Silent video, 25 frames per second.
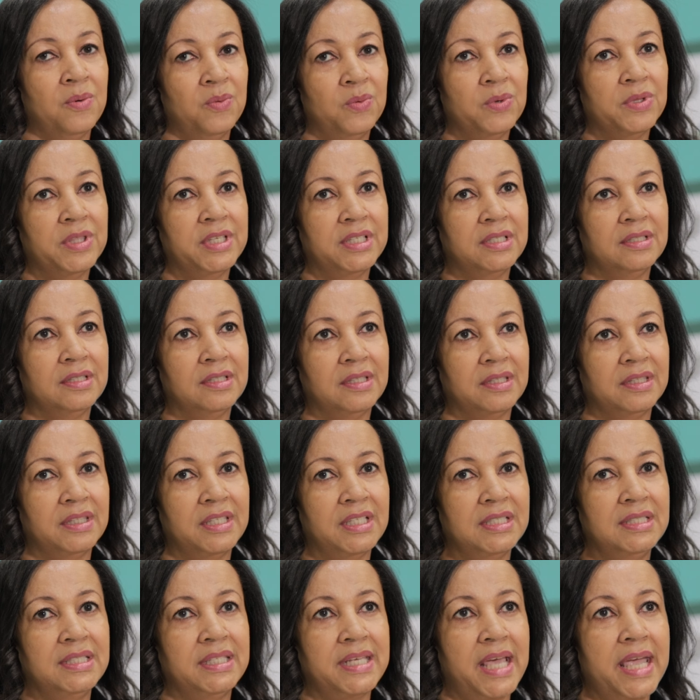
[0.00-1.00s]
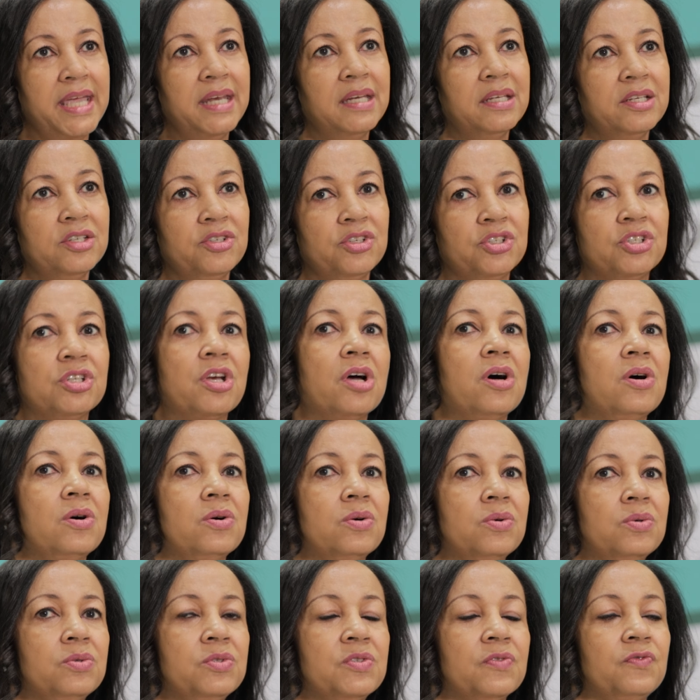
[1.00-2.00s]
Well, the data
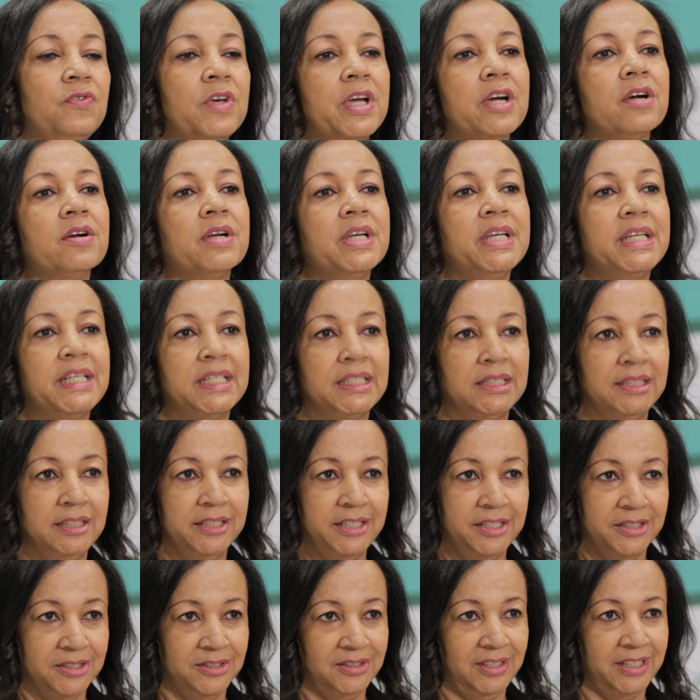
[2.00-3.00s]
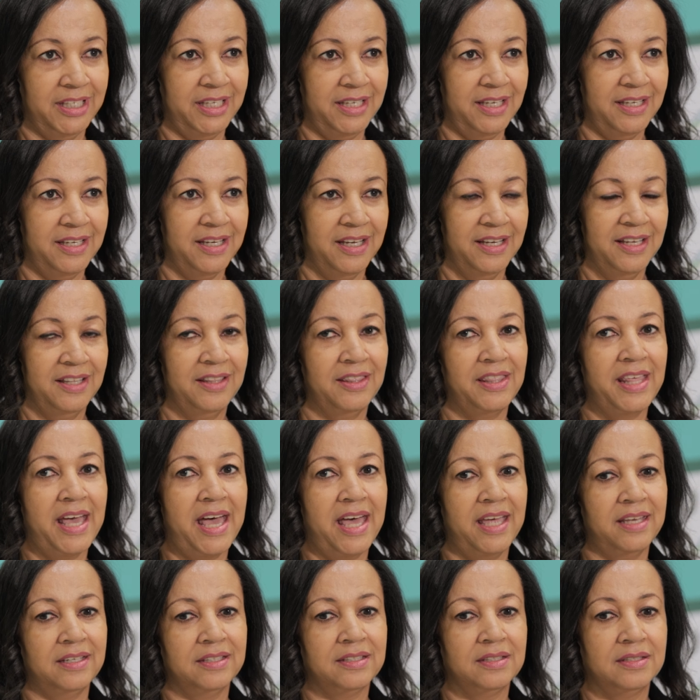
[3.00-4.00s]
shows very clearly
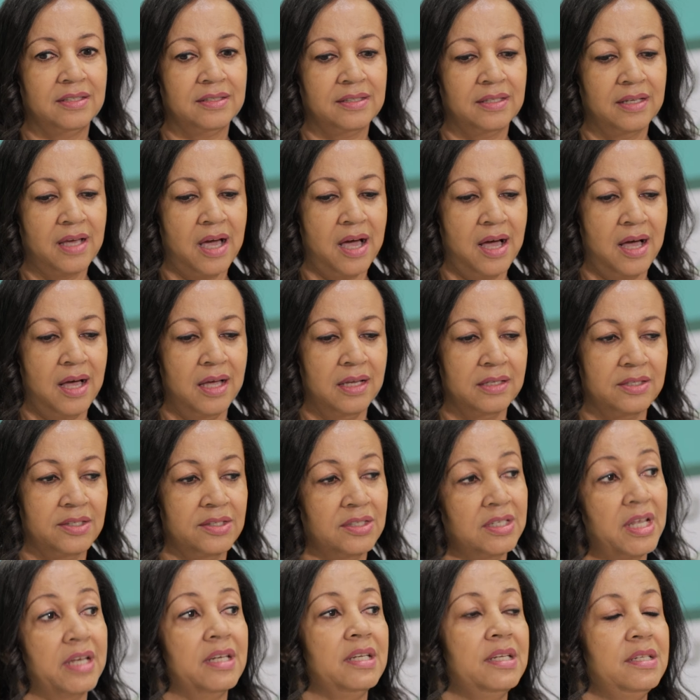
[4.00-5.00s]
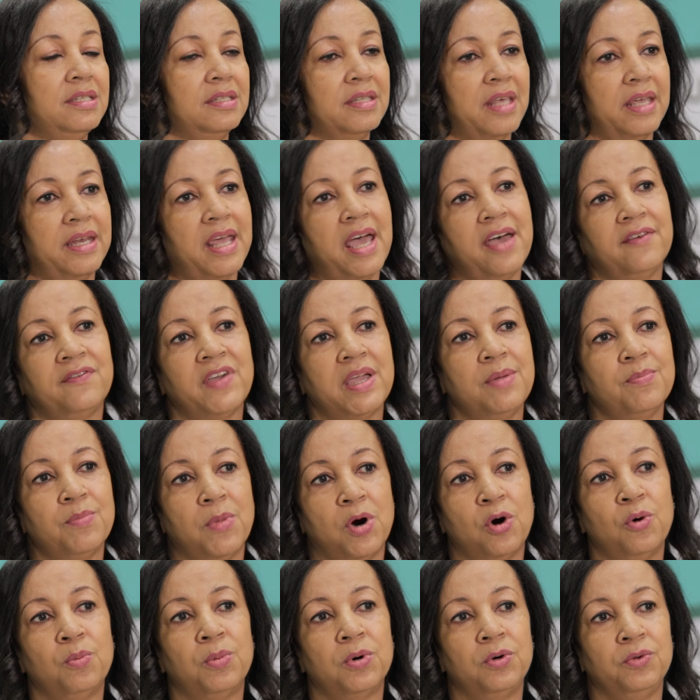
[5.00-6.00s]
that studies that have a
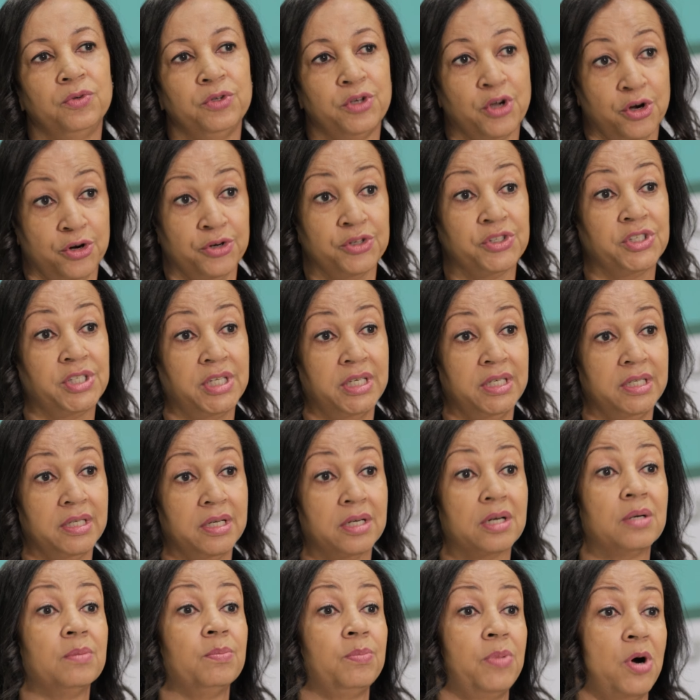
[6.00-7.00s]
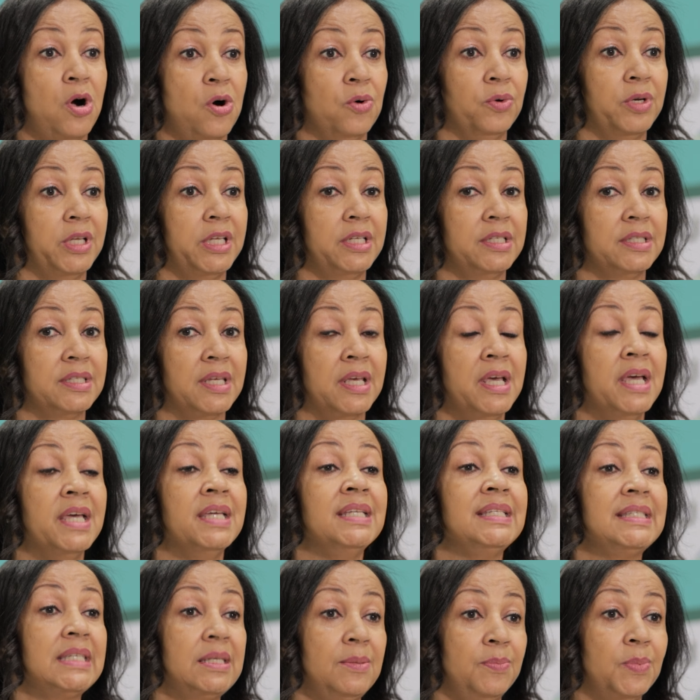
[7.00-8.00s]
mobile nursing component
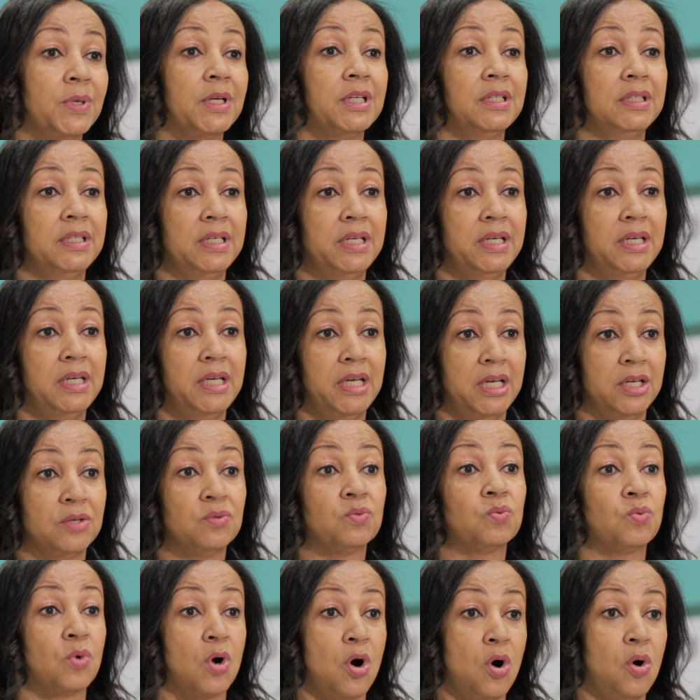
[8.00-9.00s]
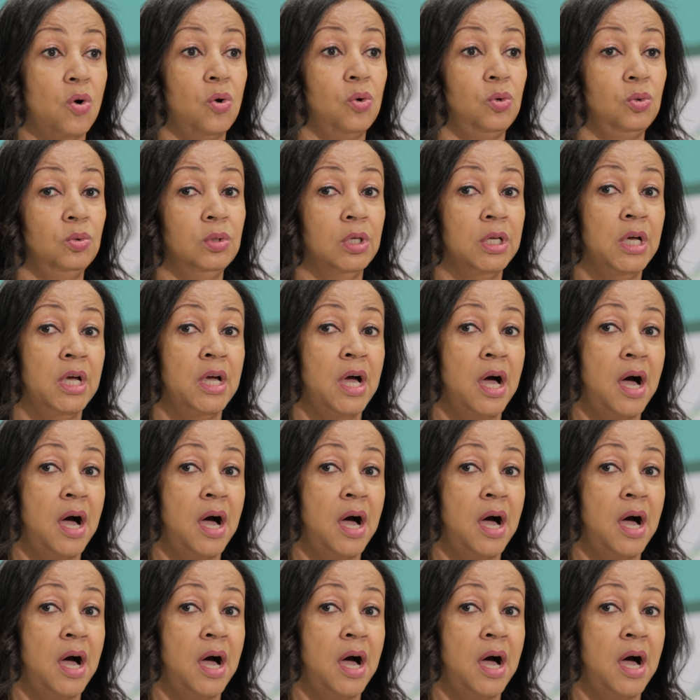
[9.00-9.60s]
typically enroll